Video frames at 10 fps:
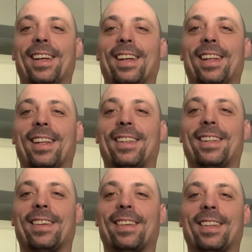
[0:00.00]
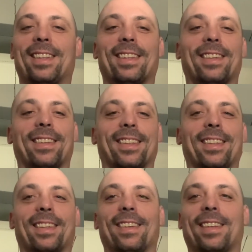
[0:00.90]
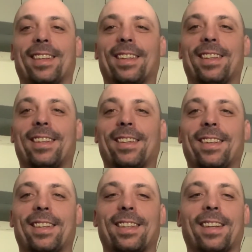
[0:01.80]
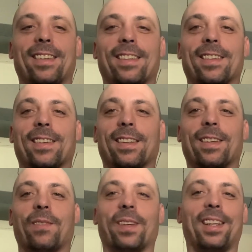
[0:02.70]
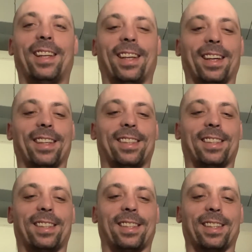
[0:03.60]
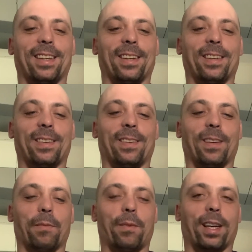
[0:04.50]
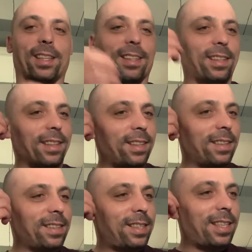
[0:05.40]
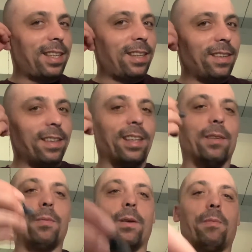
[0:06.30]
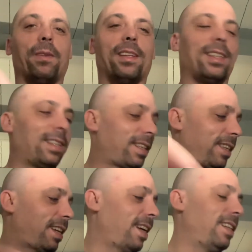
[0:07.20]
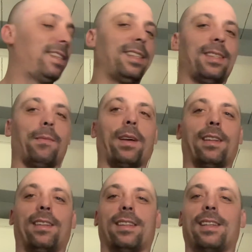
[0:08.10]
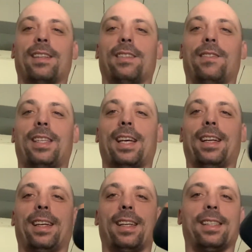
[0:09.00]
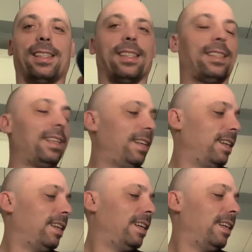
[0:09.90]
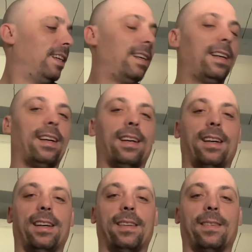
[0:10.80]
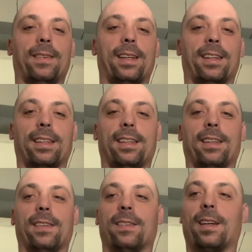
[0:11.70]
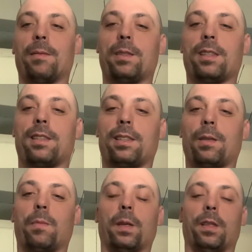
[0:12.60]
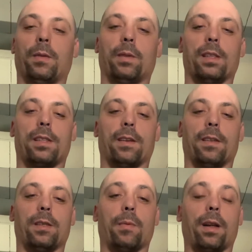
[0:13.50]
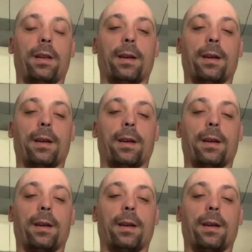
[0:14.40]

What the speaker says: the Sonys sound so good, but they are so not practical. They don't stay in your ear properly. The case is about the size of 10 cases. Well, you know, I'm just disappointed with the Sonys, but